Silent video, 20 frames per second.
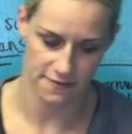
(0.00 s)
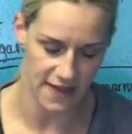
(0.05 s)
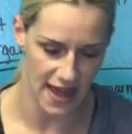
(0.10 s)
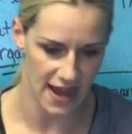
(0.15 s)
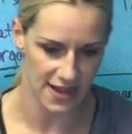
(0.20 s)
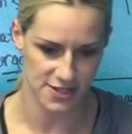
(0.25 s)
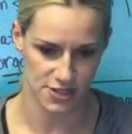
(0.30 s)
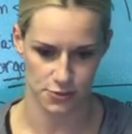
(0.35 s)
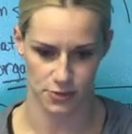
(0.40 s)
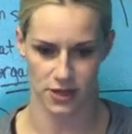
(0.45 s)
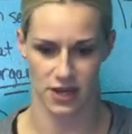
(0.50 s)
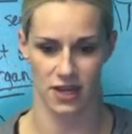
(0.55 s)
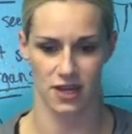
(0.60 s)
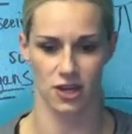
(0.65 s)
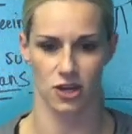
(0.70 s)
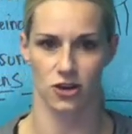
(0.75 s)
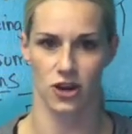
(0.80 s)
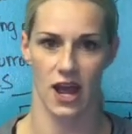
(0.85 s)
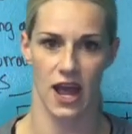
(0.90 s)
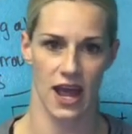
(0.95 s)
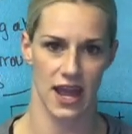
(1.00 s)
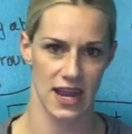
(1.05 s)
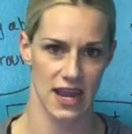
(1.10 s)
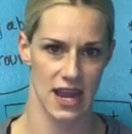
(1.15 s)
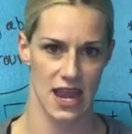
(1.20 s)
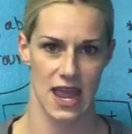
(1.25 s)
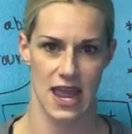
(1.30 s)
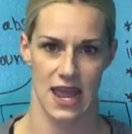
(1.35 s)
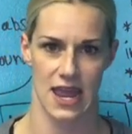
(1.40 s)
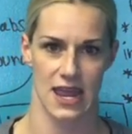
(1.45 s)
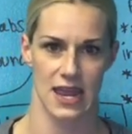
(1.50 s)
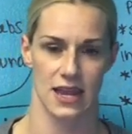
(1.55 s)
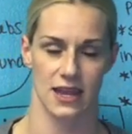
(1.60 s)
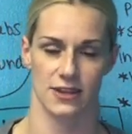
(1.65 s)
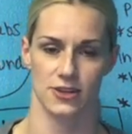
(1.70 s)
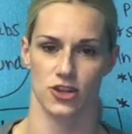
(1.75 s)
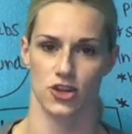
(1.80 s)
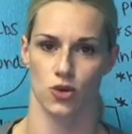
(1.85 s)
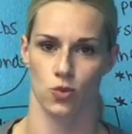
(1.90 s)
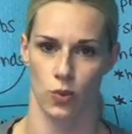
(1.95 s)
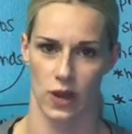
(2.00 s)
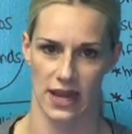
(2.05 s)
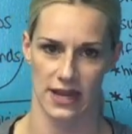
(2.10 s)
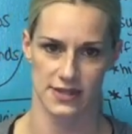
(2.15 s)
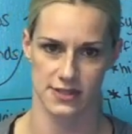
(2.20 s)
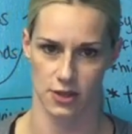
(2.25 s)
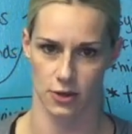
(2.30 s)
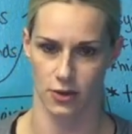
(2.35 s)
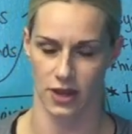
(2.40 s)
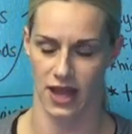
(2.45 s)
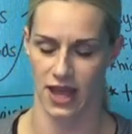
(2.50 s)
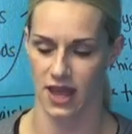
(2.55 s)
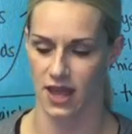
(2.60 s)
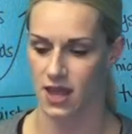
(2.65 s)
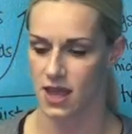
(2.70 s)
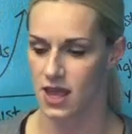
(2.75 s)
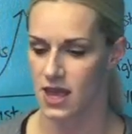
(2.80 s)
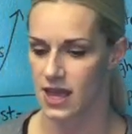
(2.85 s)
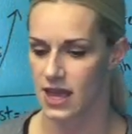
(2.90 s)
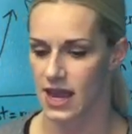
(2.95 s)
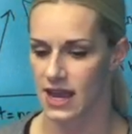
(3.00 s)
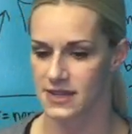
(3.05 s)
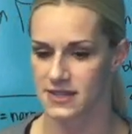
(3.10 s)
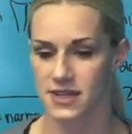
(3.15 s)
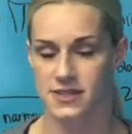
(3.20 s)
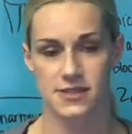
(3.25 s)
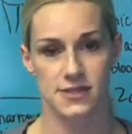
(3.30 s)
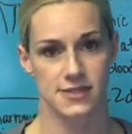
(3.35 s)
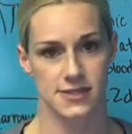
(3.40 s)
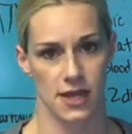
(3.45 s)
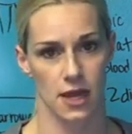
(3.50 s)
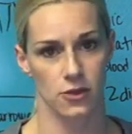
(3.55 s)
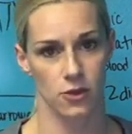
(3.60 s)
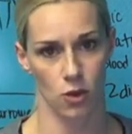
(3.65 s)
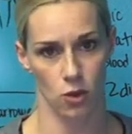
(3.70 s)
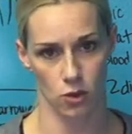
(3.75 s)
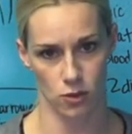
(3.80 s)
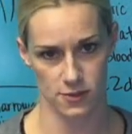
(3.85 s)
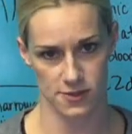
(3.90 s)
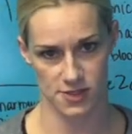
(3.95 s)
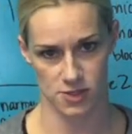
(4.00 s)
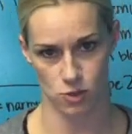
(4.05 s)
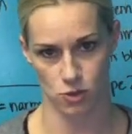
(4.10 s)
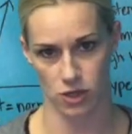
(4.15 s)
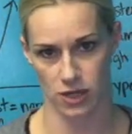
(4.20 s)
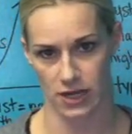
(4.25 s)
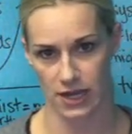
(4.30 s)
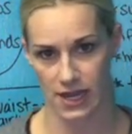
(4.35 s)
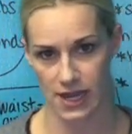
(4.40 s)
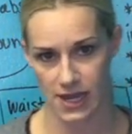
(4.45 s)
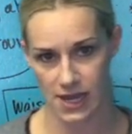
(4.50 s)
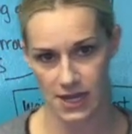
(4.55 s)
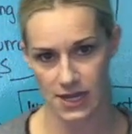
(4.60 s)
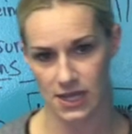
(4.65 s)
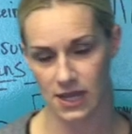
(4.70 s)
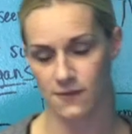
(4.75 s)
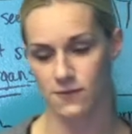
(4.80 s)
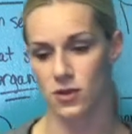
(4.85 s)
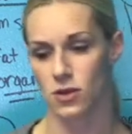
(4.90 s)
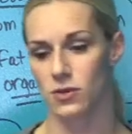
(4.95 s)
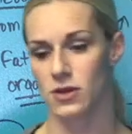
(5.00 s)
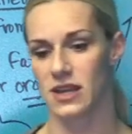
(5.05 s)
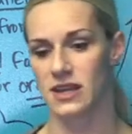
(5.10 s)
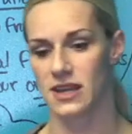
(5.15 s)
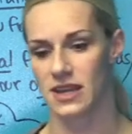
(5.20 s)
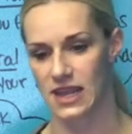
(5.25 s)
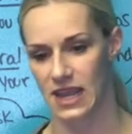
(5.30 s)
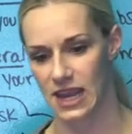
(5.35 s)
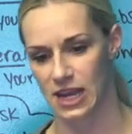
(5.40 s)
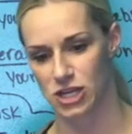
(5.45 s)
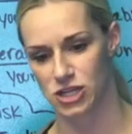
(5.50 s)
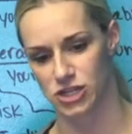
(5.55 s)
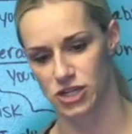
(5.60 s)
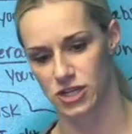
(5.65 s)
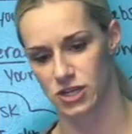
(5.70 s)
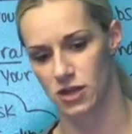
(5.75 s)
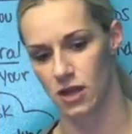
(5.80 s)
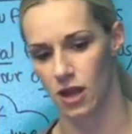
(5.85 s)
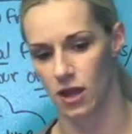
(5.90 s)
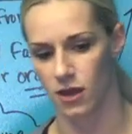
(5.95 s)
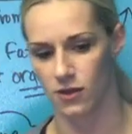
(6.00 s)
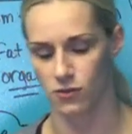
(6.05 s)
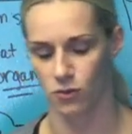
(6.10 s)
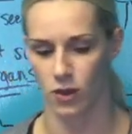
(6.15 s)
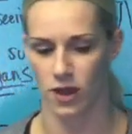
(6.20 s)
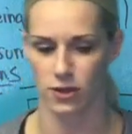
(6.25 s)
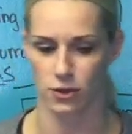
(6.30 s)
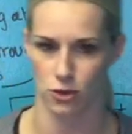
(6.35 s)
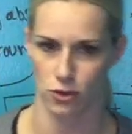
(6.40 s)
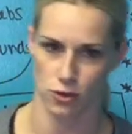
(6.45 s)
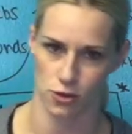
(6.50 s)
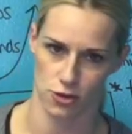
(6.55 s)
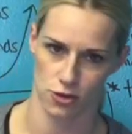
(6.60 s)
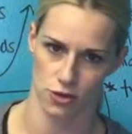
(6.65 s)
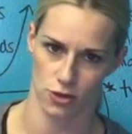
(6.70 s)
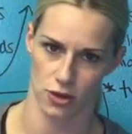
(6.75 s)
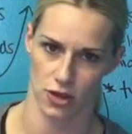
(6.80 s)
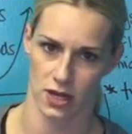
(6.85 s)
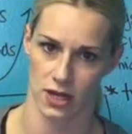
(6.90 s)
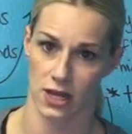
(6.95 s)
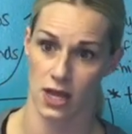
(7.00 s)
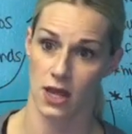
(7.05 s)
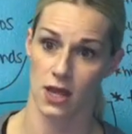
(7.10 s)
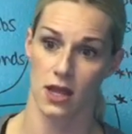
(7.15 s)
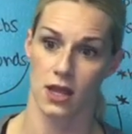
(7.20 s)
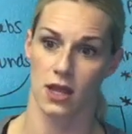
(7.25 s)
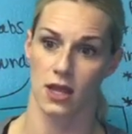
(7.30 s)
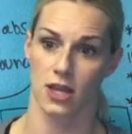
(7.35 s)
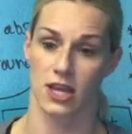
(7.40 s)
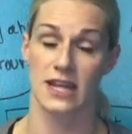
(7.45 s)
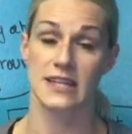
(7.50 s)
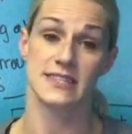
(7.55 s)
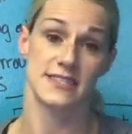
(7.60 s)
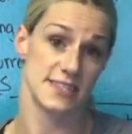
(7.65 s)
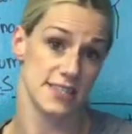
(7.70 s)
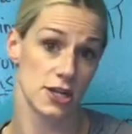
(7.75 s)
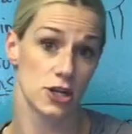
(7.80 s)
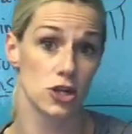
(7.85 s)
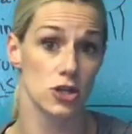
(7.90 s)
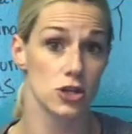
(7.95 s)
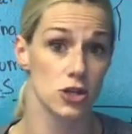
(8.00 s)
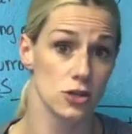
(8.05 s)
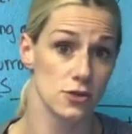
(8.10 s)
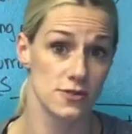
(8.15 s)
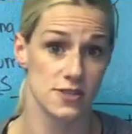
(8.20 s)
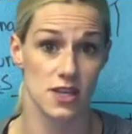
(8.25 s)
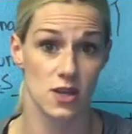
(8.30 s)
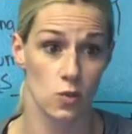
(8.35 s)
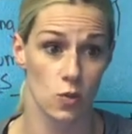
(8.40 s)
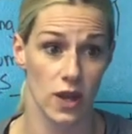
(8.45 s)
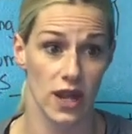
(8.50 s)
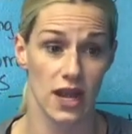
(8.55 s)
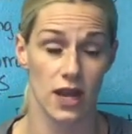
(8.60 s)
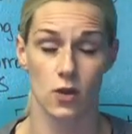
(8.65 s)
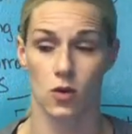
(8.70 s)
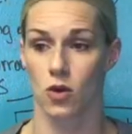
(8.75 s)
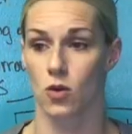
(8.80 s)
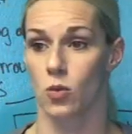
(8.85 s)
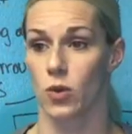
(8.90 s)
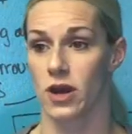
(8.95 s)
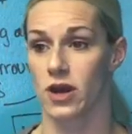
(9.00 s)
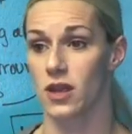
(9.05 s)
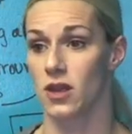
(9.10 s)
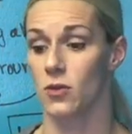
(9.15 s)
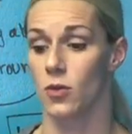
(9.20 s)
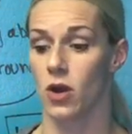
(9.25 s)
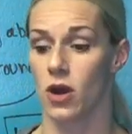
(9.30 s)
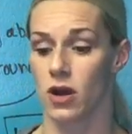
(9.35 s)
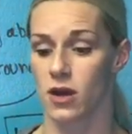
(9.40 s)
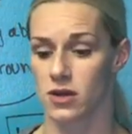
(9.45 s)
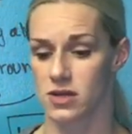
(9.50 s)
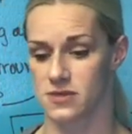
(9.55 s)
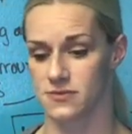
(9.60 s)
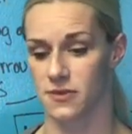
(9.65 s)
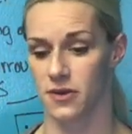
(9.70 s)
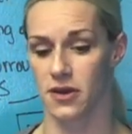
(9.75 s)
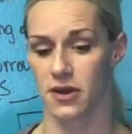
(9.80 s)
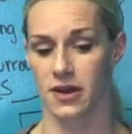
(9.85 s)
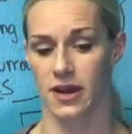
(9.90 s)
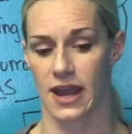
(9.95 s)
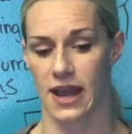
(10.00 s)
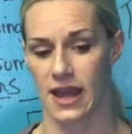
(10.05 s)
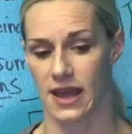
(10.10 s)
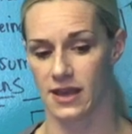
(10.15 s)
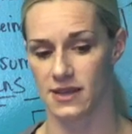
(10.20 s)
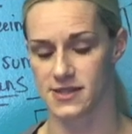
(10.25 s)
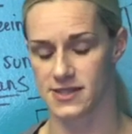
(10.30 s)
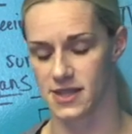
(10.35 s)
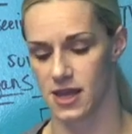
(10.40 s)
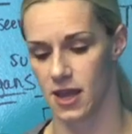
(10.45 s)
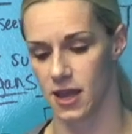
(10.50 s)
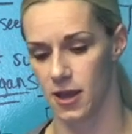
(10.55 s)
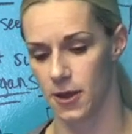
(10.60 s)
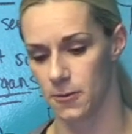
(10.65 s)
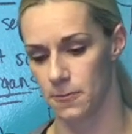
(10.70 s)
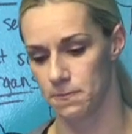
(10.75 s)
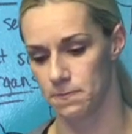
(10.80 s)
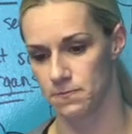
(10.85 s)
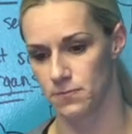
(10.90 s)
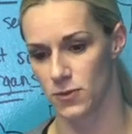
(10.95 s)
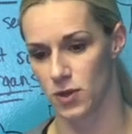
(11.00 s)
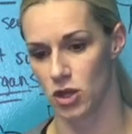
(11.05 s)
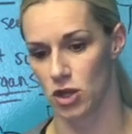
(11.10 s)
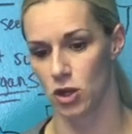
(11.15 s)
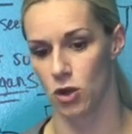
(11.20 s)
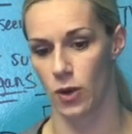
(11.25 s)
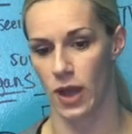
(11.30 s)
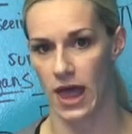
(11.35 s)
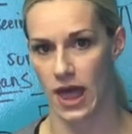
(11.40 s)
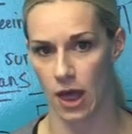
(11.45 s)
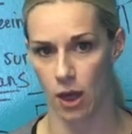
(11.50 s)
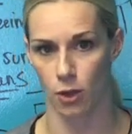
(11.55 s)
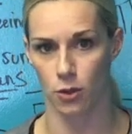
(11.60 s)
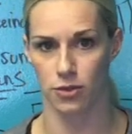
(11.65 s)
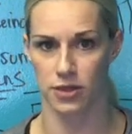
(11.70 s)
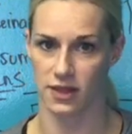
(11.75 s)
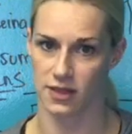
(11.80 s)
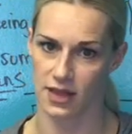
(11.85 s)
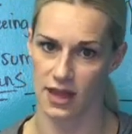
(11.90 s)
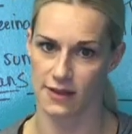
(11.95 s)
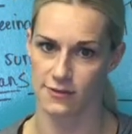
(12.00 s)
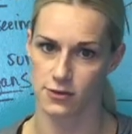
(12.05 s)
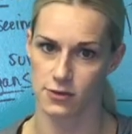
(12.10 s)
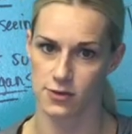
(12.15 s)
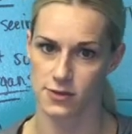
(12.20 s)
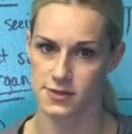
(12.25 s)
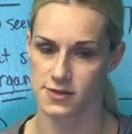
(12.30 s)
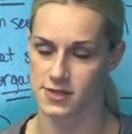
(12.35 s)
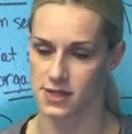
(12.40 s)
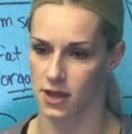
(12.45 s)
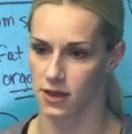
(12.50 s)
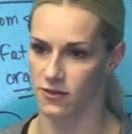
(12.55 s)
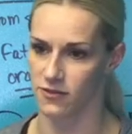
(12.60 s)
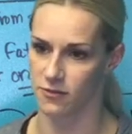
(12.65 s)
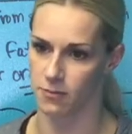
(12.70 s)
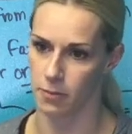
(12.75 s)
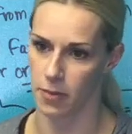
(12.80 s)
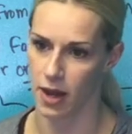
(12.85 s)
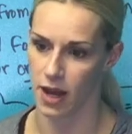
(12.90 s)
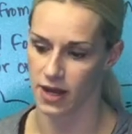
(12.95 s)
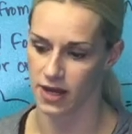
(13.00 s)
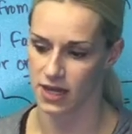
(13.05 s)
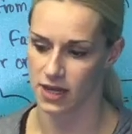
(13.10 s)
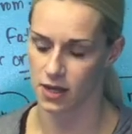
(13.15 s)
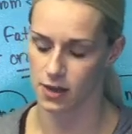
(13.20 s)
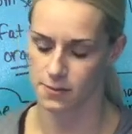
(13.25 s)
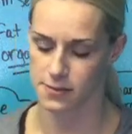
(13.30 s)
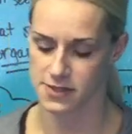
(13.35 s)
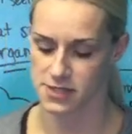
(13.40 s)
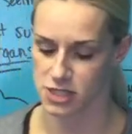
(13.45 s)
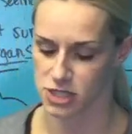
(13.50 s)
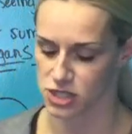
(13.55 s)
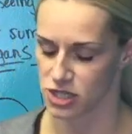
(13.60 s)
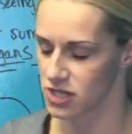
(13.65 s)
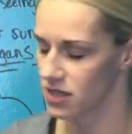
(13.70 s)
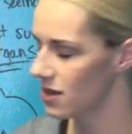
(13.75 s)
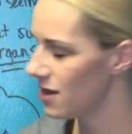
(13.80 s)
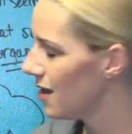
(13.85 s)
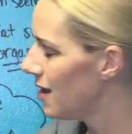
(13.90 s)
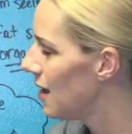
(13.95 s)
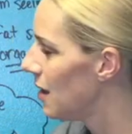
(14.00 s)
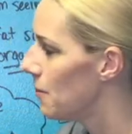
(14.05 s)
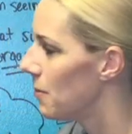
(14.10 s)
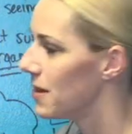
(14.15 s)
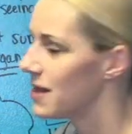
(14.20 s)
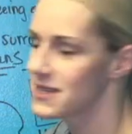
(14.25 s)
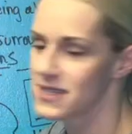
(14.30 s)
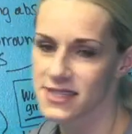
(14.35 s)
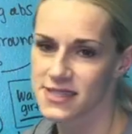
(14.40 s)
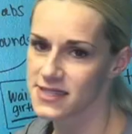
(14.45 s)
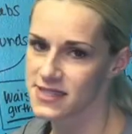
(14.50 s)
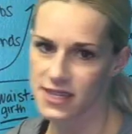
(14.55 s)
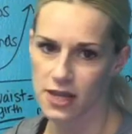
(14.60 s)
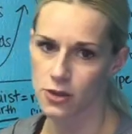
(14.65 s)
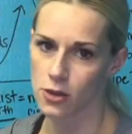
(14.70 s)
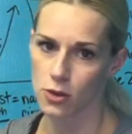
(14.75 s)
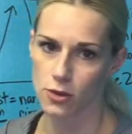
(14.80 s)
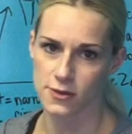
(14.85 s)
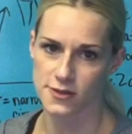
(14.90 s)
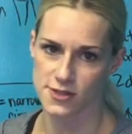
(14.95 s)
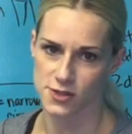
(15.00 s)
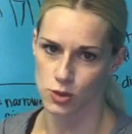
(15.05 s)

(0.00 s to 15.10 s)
factoring your height and your weight. Okay, it doesn't tell the whole story. It can give you an indication of whether you should consider losing weight or where you are as far as healthy levels of body composition, but it doesn't tell the whole